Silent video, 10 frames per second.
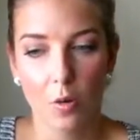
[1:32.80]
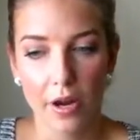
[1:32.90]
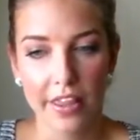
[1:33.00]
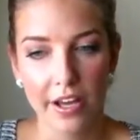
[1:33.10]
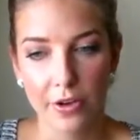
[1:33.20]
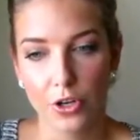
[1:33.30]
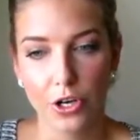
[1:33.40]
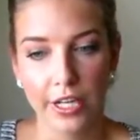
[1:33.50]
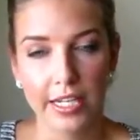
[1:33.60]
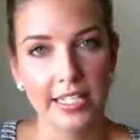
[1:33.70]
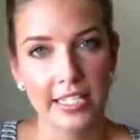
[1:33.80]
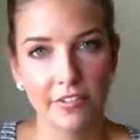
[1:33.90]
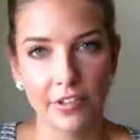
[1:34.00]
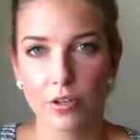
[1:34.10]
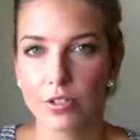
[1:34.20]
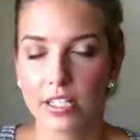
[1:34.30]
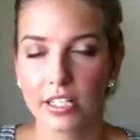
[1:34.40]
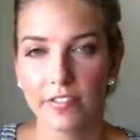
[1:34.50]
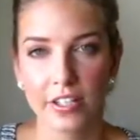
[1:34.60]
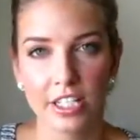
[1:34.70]
whether or not it is difficult to
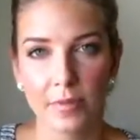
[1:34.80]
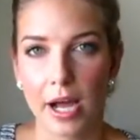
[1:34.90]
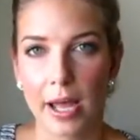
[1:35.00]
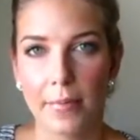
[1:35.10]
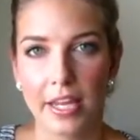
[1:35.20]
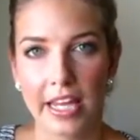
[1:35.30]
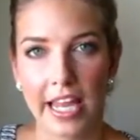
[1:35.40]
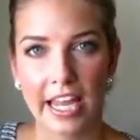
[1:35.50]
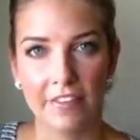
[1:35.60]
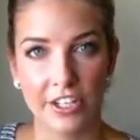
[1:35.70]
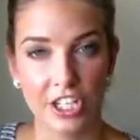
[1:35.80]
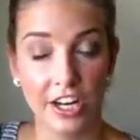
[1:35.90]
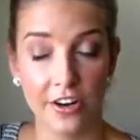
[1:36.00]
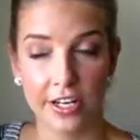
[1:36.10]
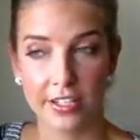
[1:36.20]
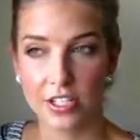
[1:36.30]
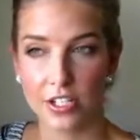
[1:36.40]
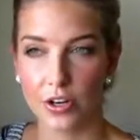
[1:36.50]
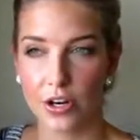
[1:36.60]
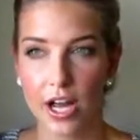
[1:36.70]
live in Dubai being a vegetarian.
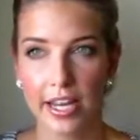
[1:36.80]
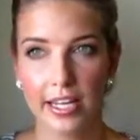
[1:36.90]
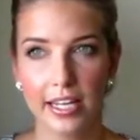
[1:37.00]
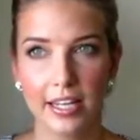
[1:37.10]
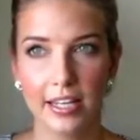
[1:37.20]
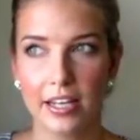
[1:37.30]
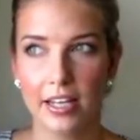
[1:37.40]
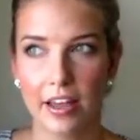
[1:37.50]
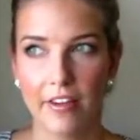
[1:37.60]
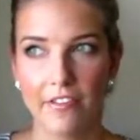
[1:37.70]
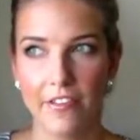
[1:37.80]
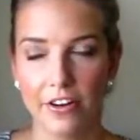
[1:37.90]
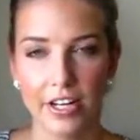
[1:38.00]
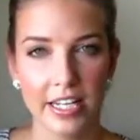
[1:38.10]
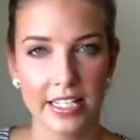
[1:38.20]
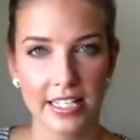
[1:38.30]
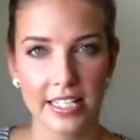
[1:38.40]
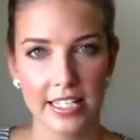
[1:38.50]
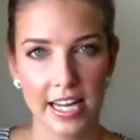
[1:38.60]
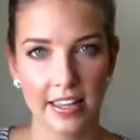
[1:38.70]
So I can very
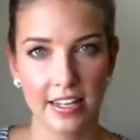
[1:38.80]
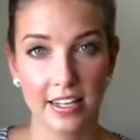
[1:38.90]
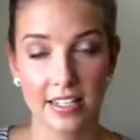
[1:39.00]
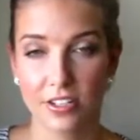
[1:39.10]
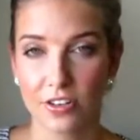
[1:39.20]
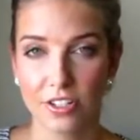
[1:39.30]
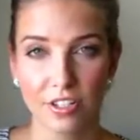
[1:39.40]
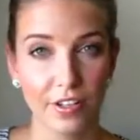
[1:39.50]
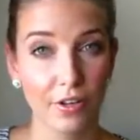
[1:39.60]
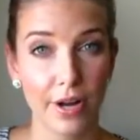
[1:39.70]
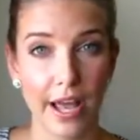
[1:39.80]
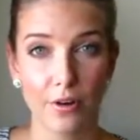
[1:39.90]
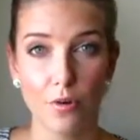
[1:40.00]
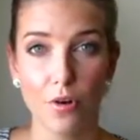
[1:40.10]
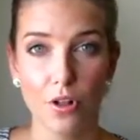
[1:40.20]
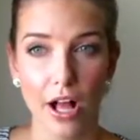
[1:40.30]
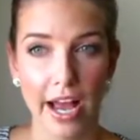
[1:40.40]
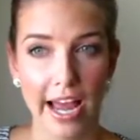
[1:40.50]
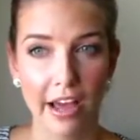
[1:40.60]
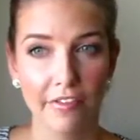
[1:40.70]
easily say that it is not difficult at all. I
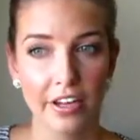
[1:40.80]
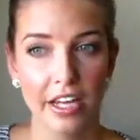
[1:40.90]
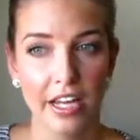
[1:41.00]
have